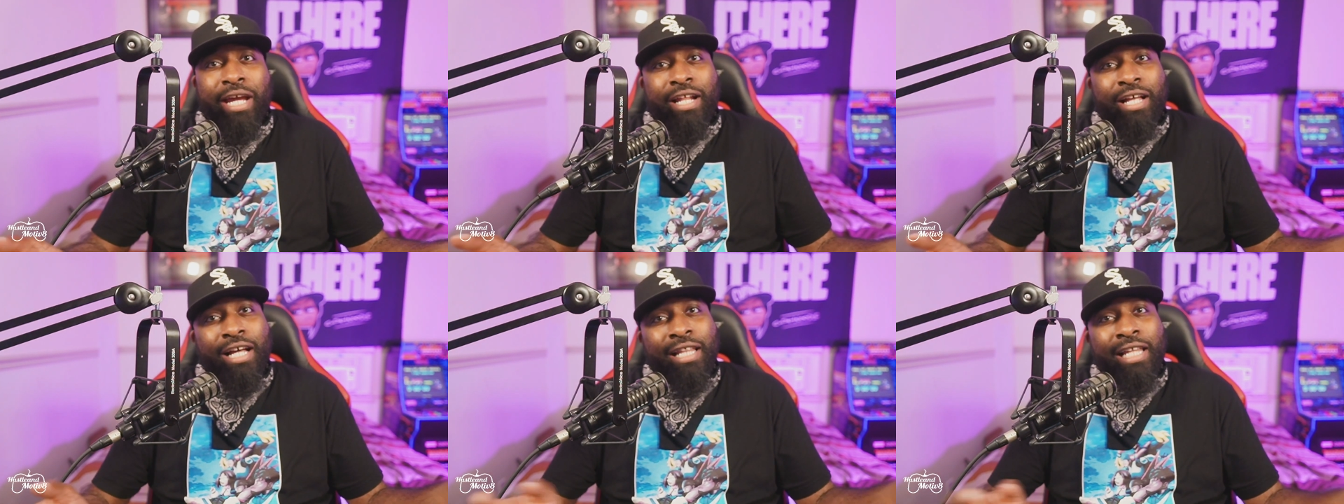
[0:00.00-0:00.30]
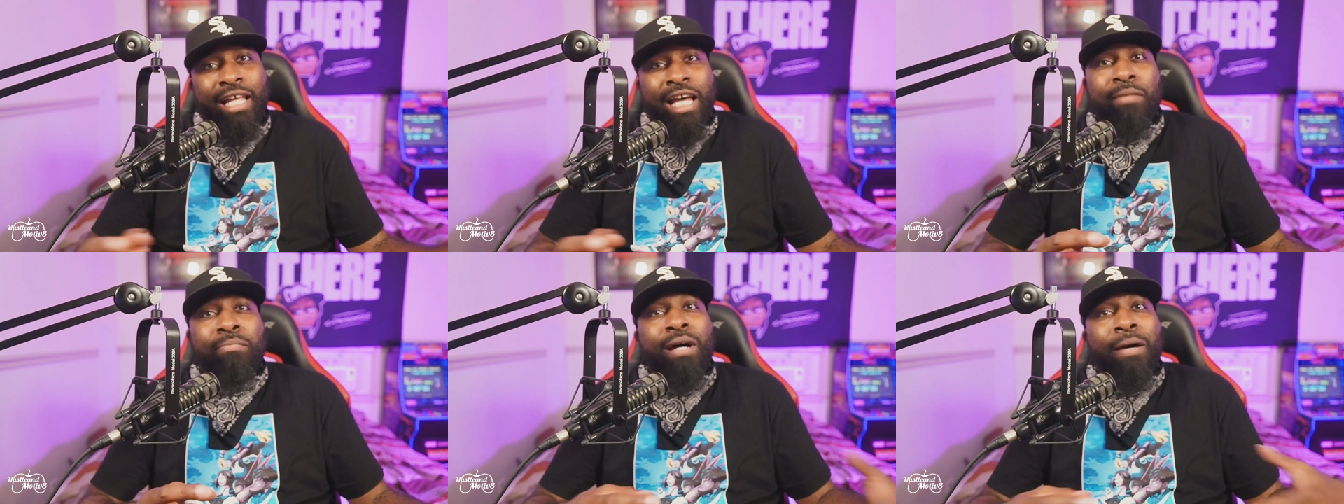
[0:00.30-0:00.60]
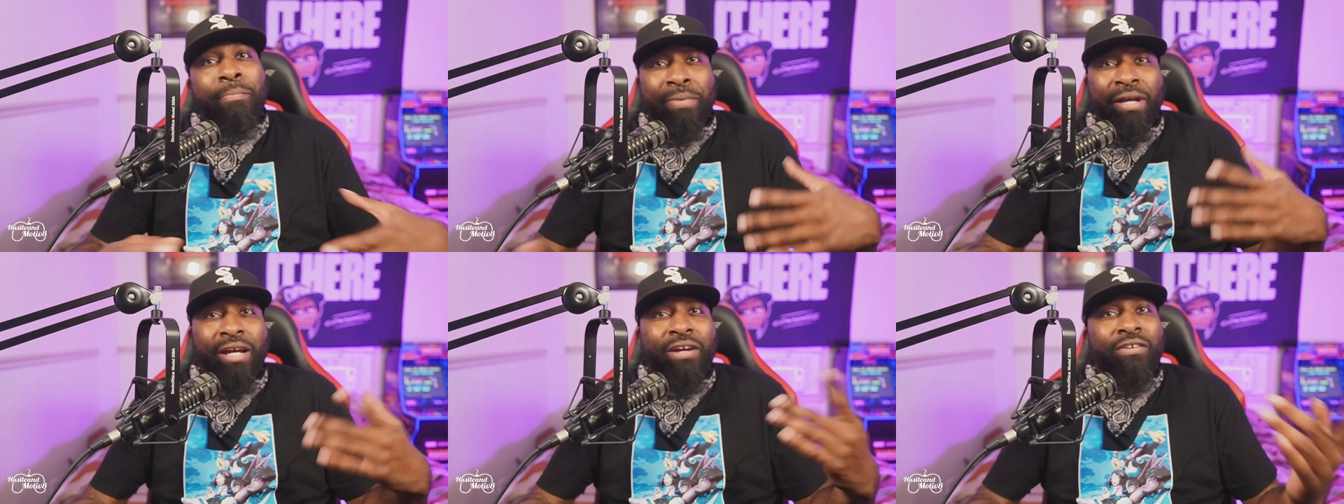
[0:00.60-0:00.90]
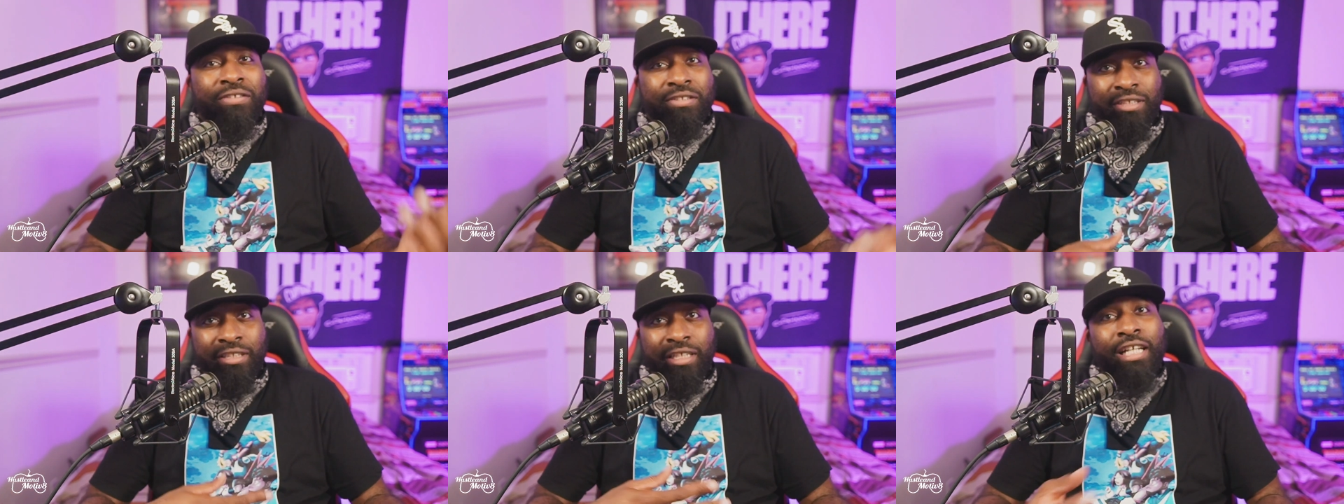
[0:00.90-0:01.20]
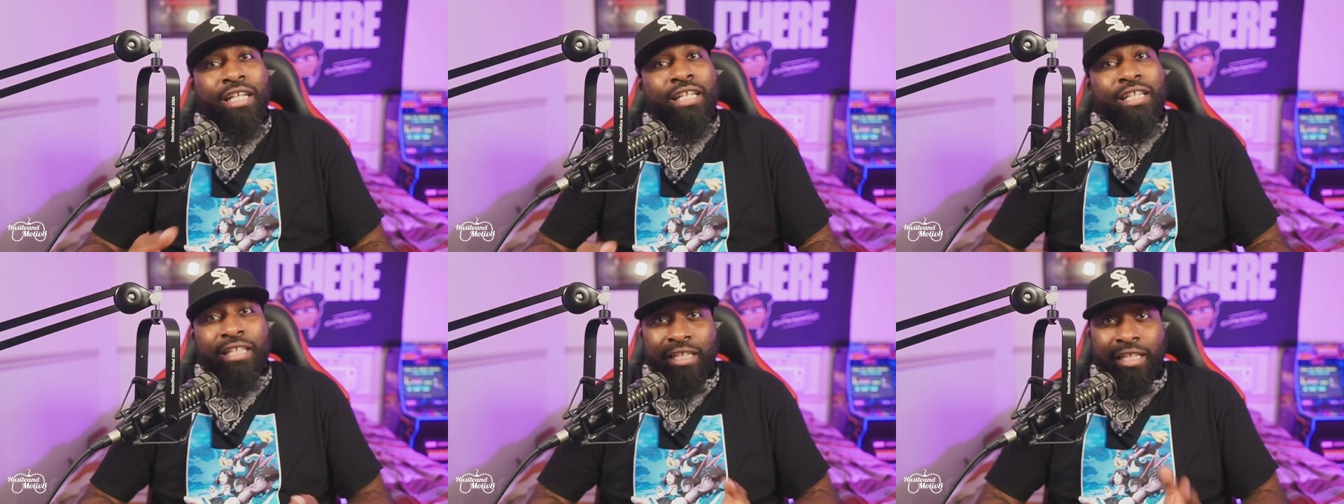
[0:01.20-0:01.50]
a lot of my peers did
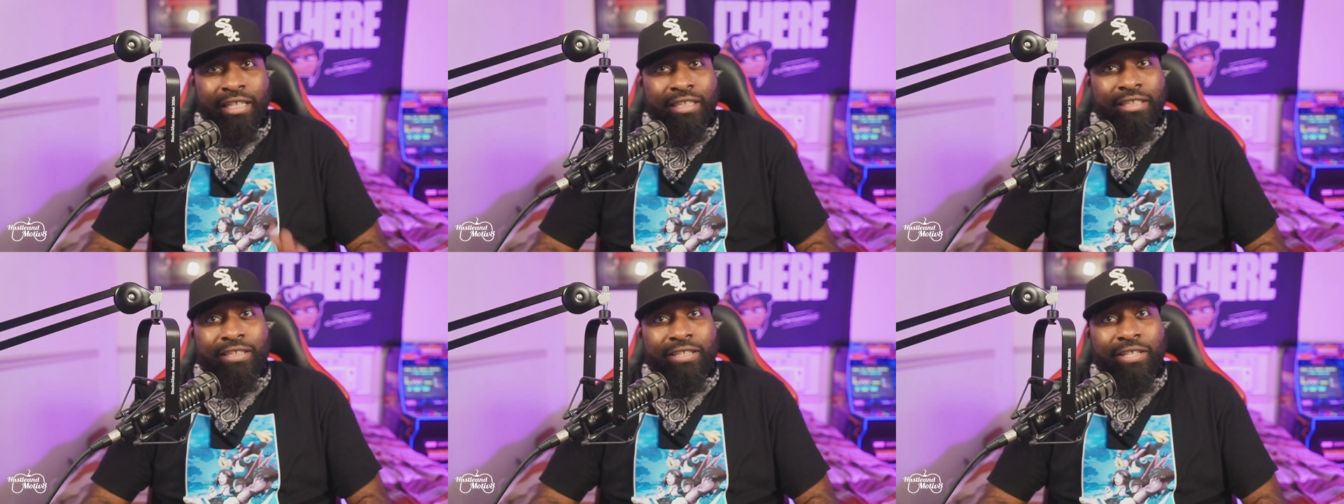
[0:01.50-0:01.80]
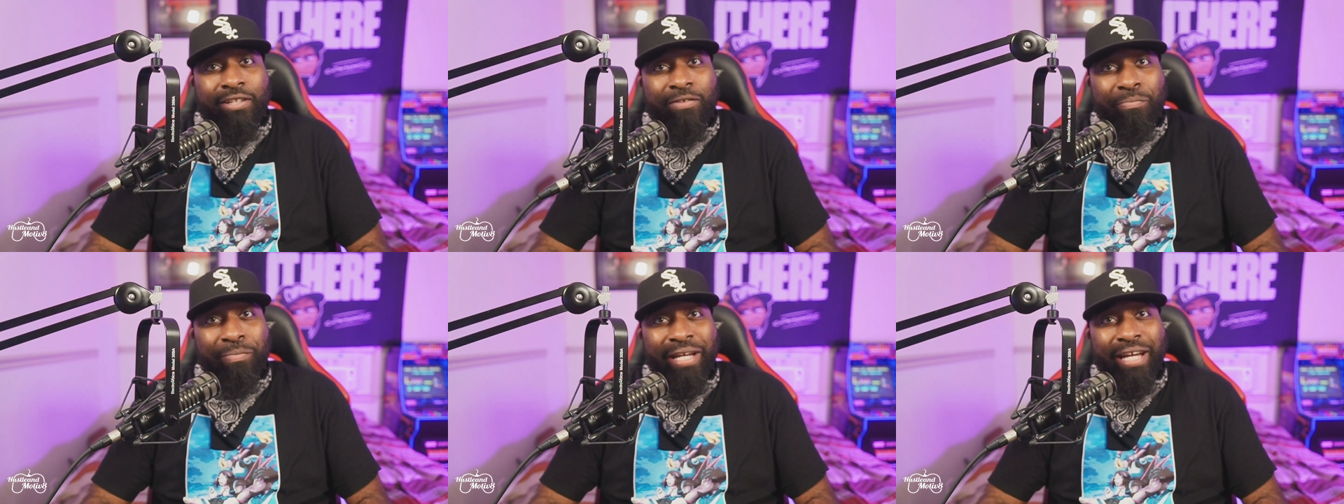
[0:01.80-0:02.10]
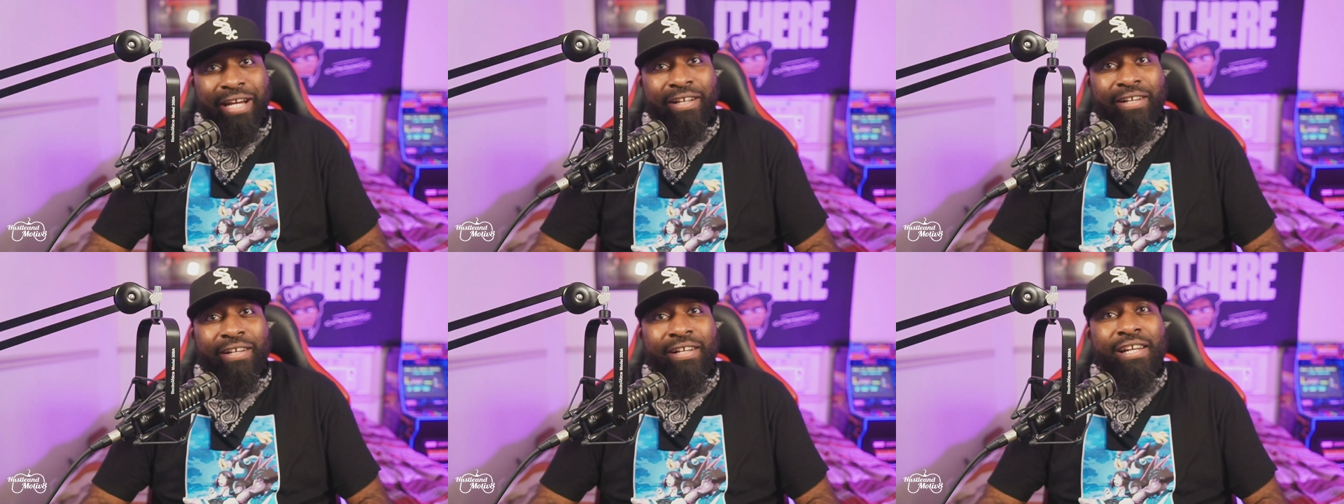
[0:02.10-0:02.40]
get into the beta.